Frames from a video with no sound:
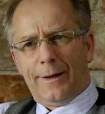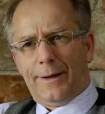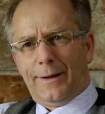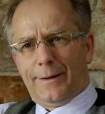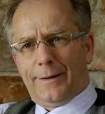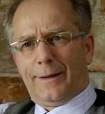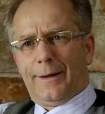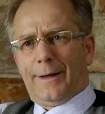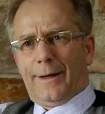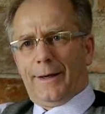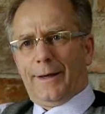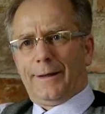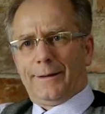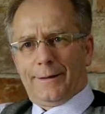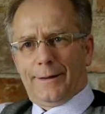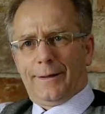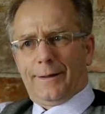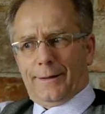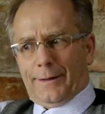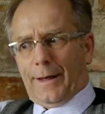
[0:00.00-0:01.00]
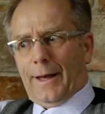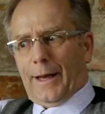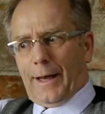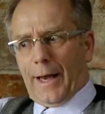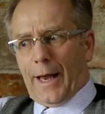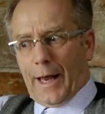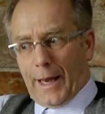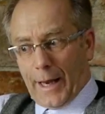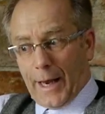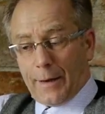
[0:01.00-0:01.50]
And
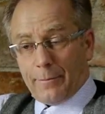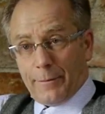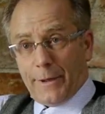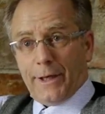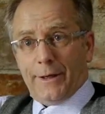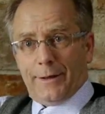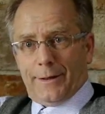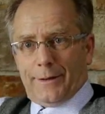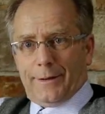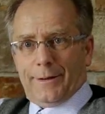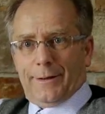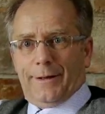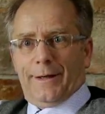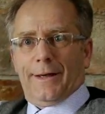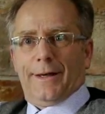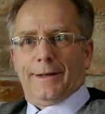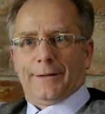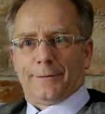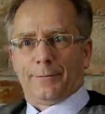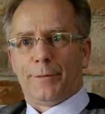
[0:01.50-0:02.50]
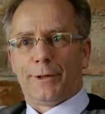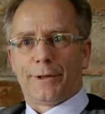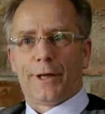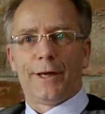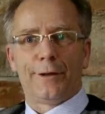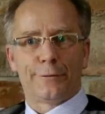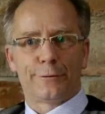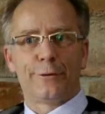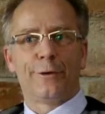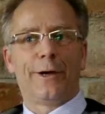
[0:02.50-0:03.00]
I am me, yes, but
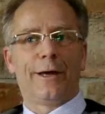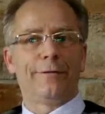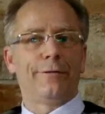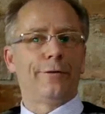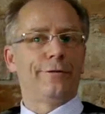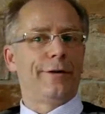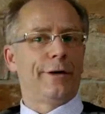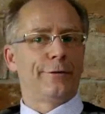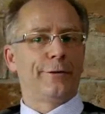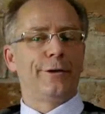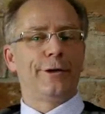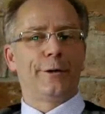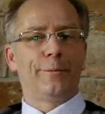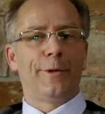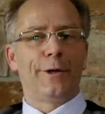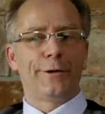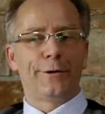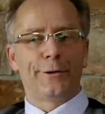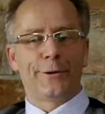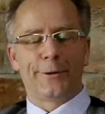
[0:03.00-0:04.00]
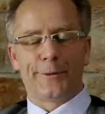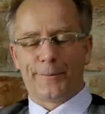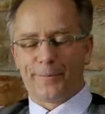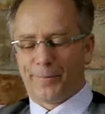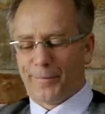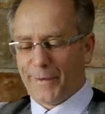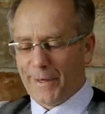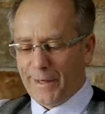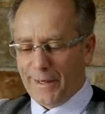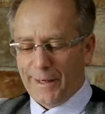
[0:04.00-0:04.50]
I also have a father and a mother.
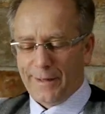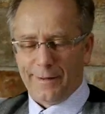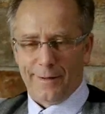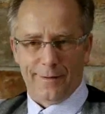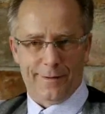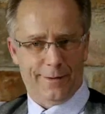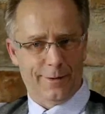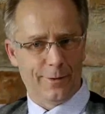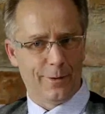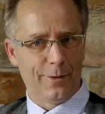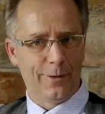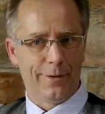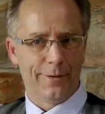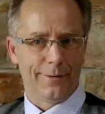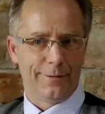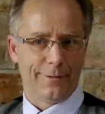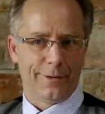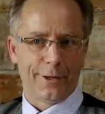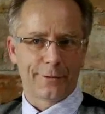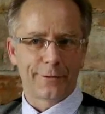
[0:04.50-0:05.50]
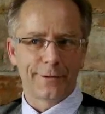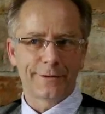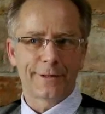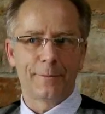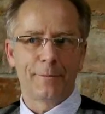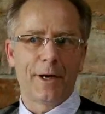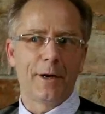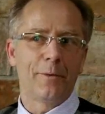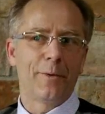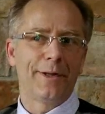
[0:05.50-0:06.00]
And Dr.
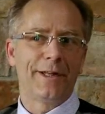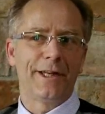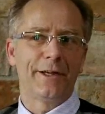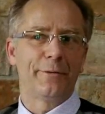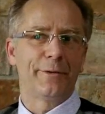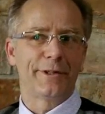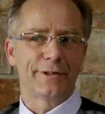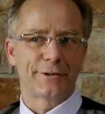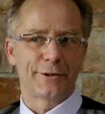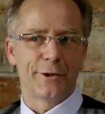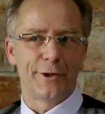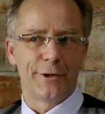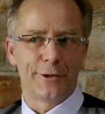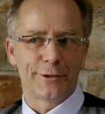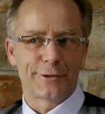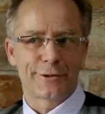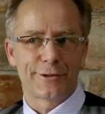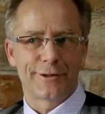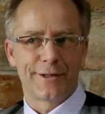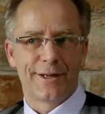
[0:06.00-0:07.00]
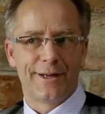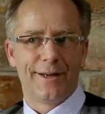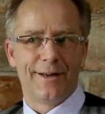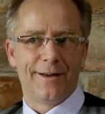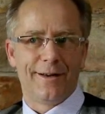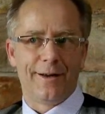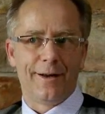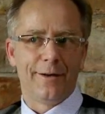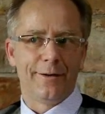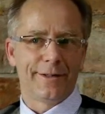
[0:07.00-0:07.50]
Sabah, when he researched
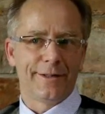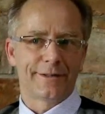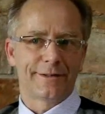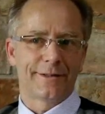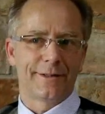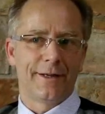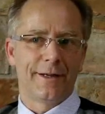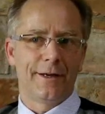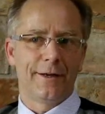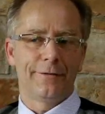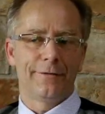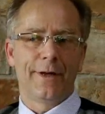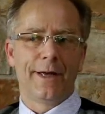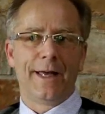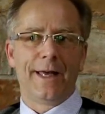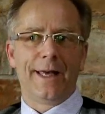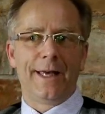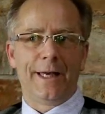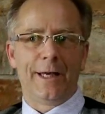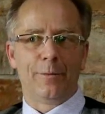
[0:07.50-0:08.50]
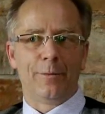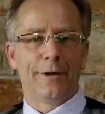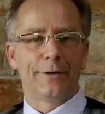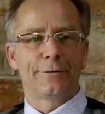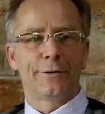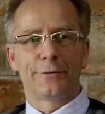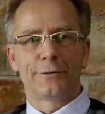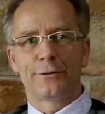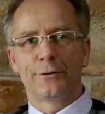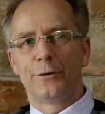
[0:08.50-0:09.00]
all this stuff, he
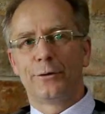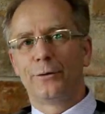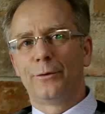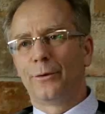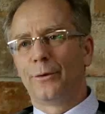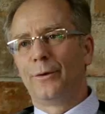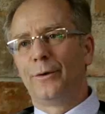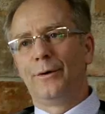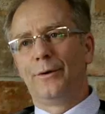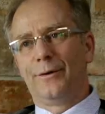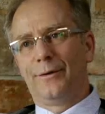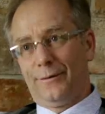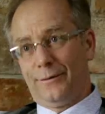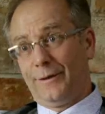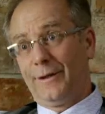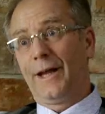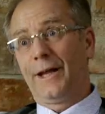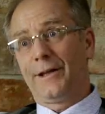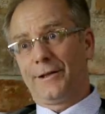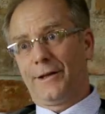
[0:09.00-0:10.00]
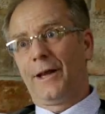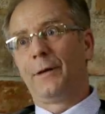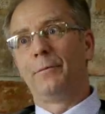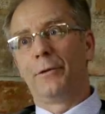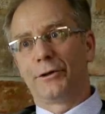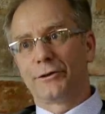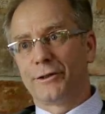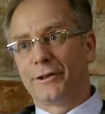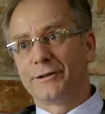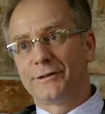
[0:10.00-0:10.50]
was also that
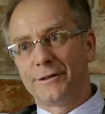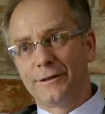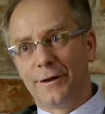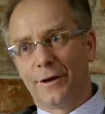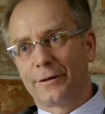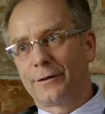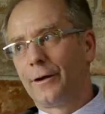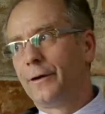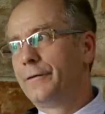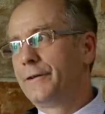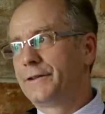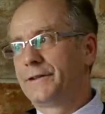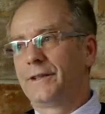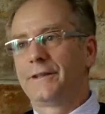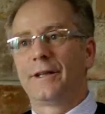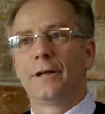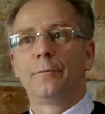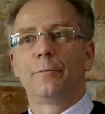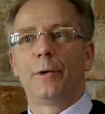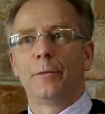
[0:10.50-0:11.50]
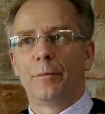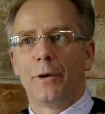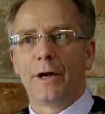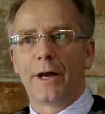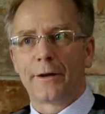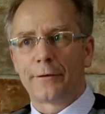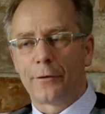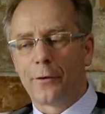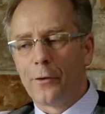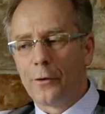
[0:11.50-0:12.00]
emergency doctor visiting
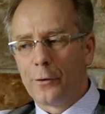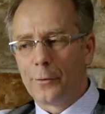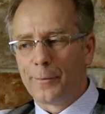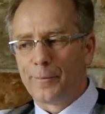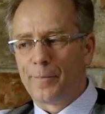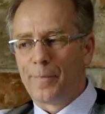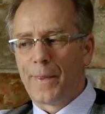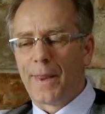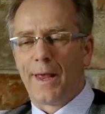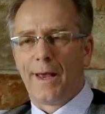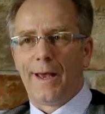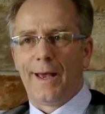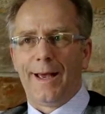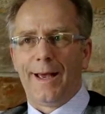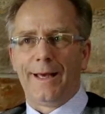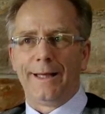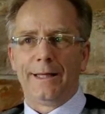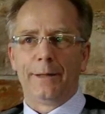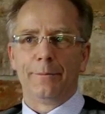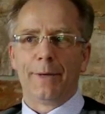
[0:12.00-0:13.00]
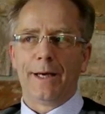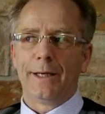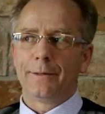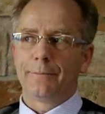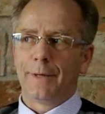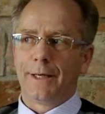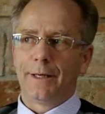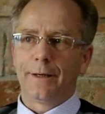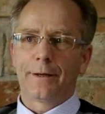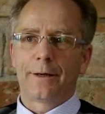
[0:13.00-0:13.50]
people at home. And he
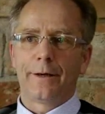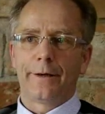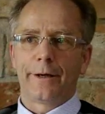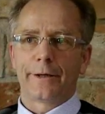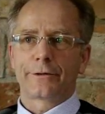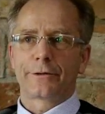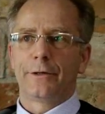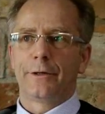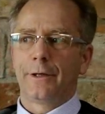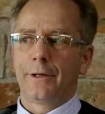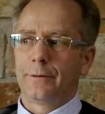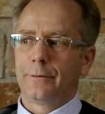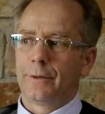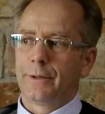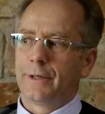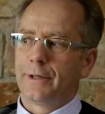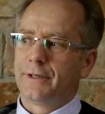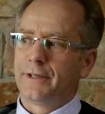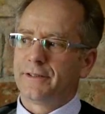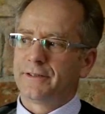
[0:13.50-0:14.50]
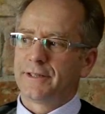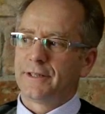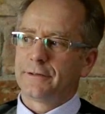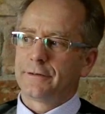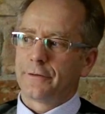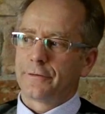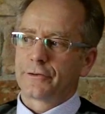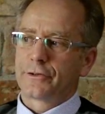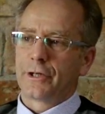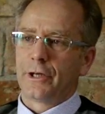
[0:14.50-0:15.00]
made many connections with the
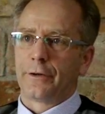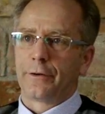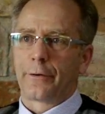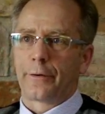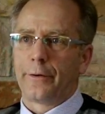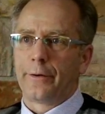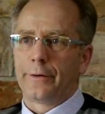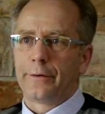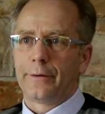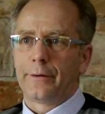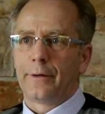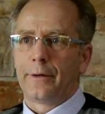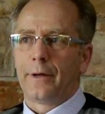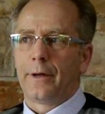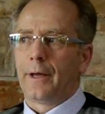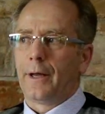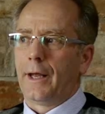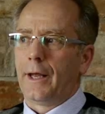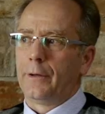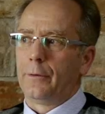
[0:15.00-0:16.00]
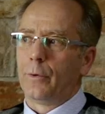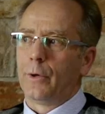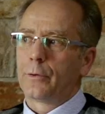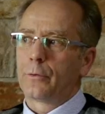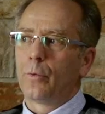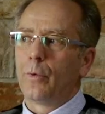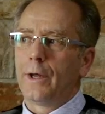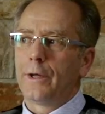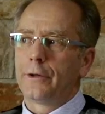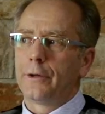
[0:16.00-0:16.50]
disease of children and
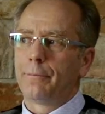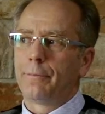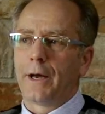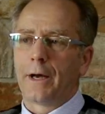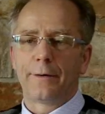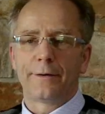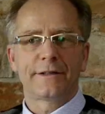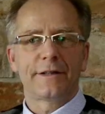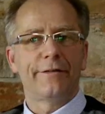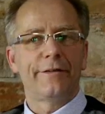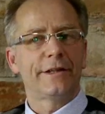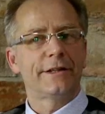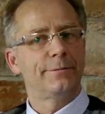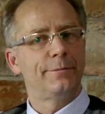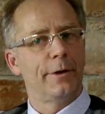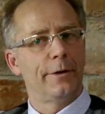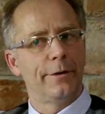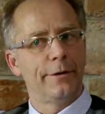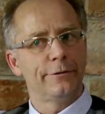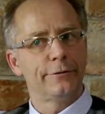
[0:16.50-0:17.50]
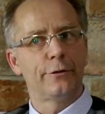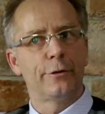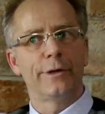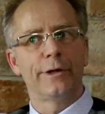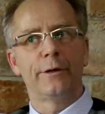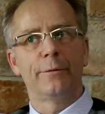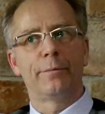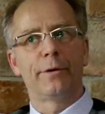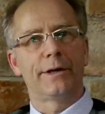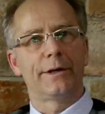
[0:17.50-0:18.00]
with what the parents have experienced
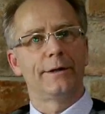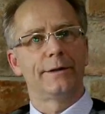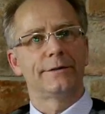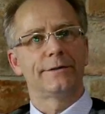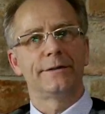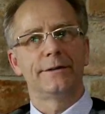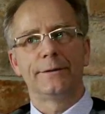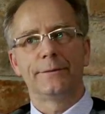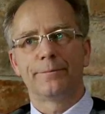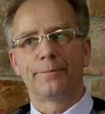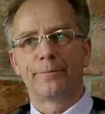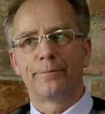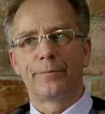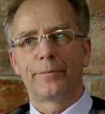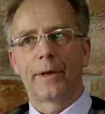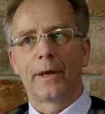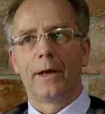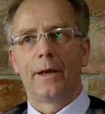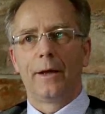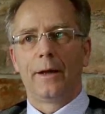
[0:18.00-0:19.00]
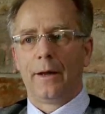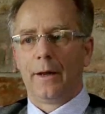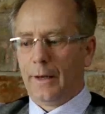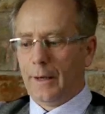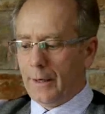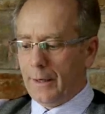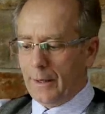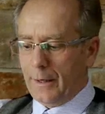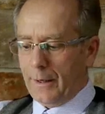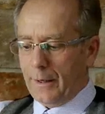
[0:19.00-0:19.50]
during the pregnancy.
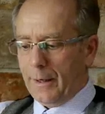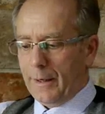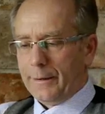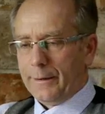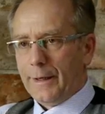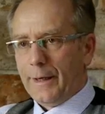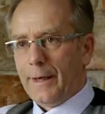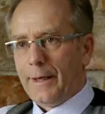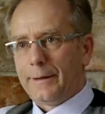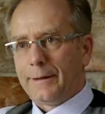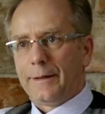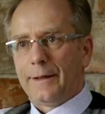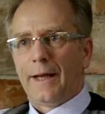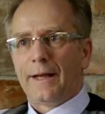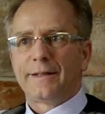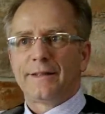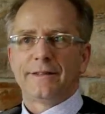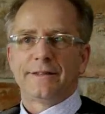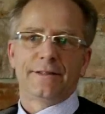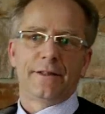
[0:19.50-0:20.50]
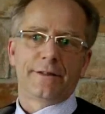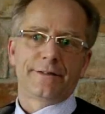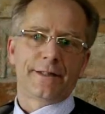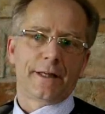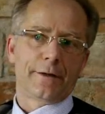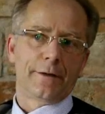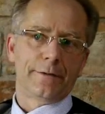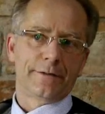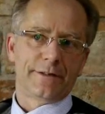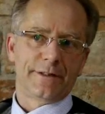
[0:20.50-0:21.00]
And then that is the
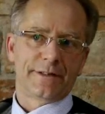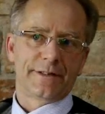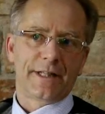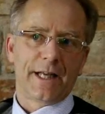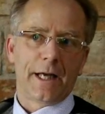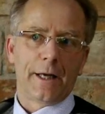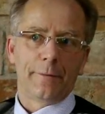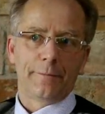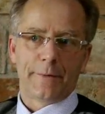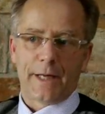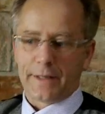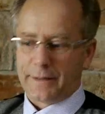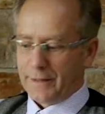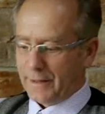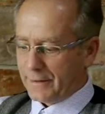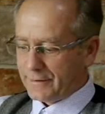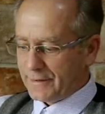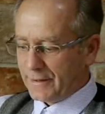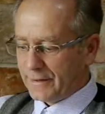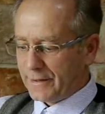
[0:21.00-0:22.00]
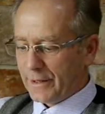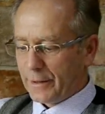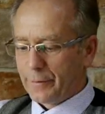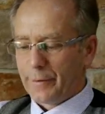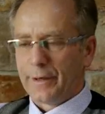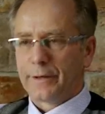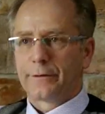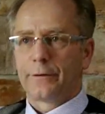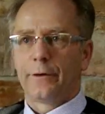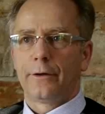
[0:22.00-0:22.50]
second system that he has
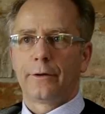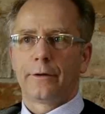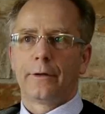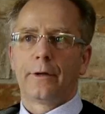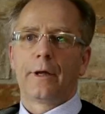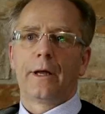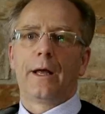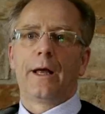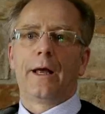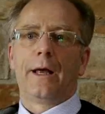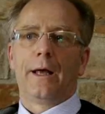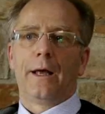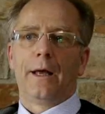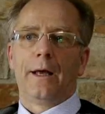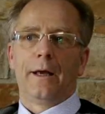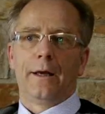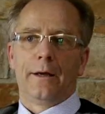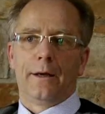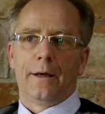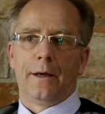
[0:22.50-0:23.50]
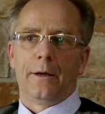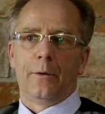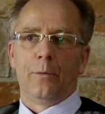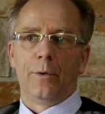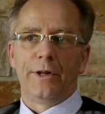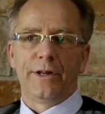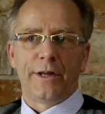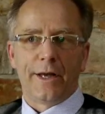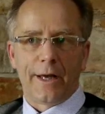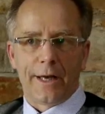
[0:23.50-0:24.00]
integrated
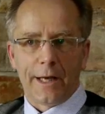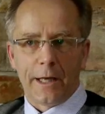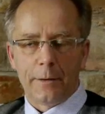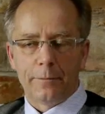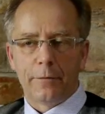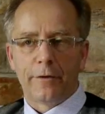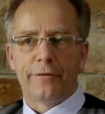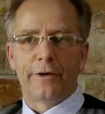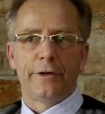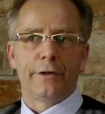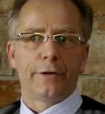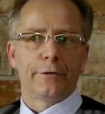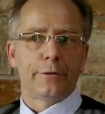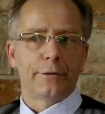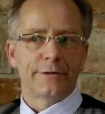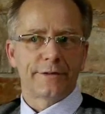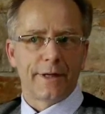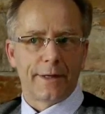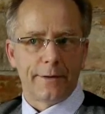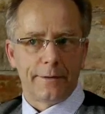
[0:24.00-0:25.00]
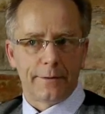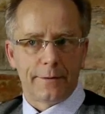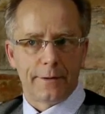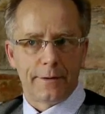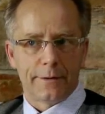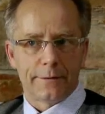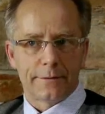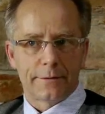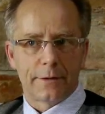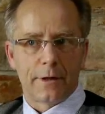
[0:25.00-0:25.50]
with the help of another
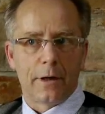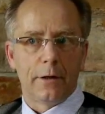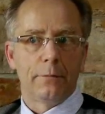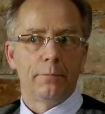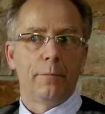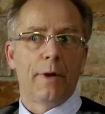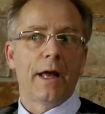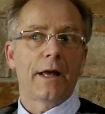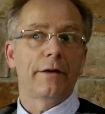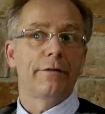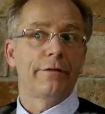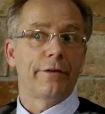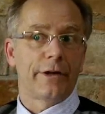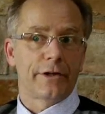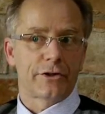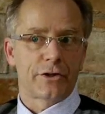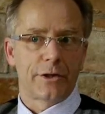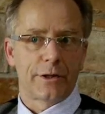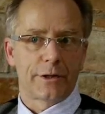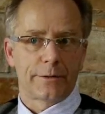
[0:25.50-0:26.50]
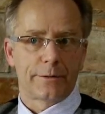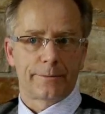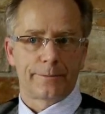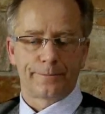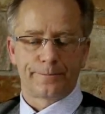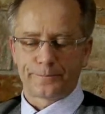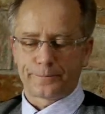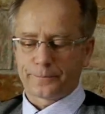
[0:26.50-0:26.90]
scientist called Marc Fréchette.